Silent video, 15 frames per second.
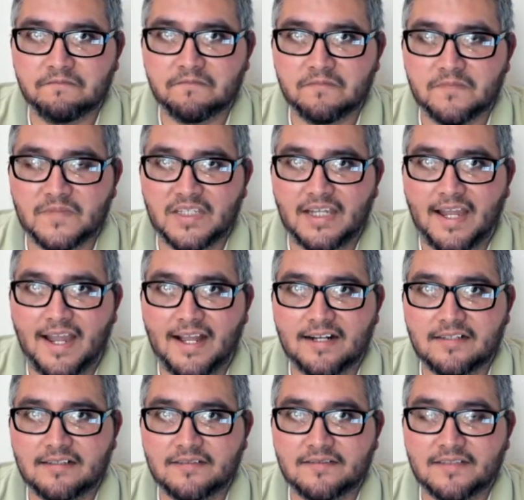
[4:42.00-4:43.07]
the
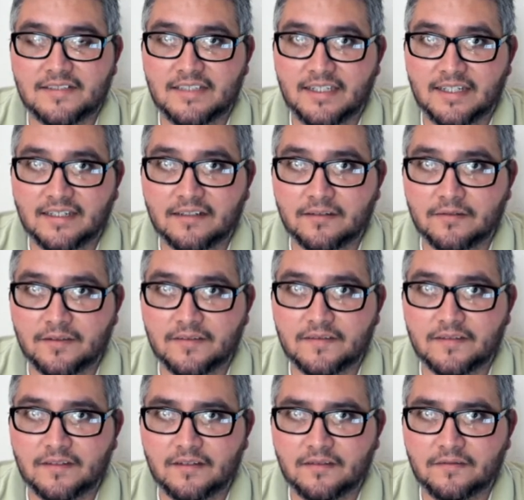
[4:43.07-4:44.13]
actions and the ignorance
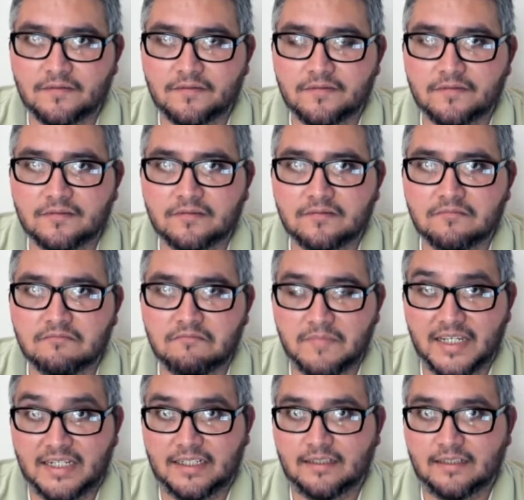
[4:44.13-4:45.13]
of many